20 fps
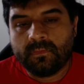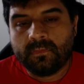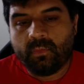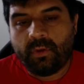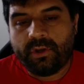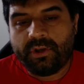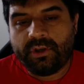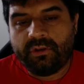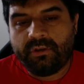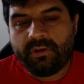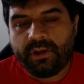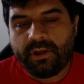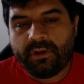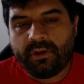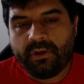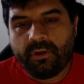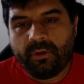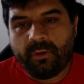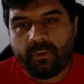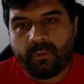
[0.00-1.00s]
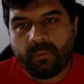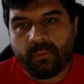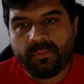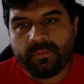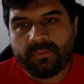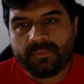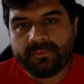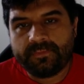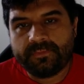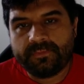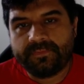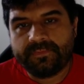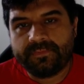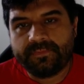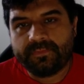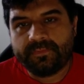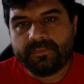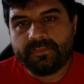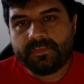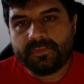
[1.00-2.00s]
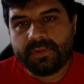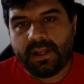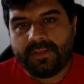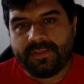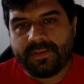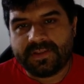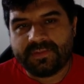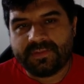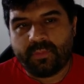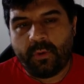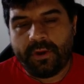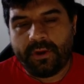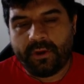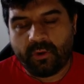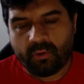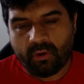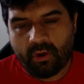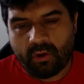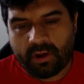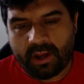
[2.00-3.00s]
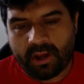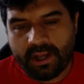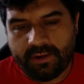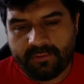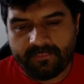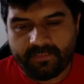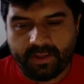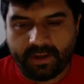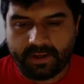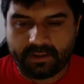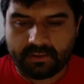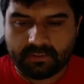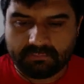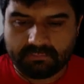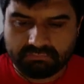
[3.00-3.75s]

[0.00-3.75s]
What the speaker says: What do you need to do? And at this point, you're all kind of like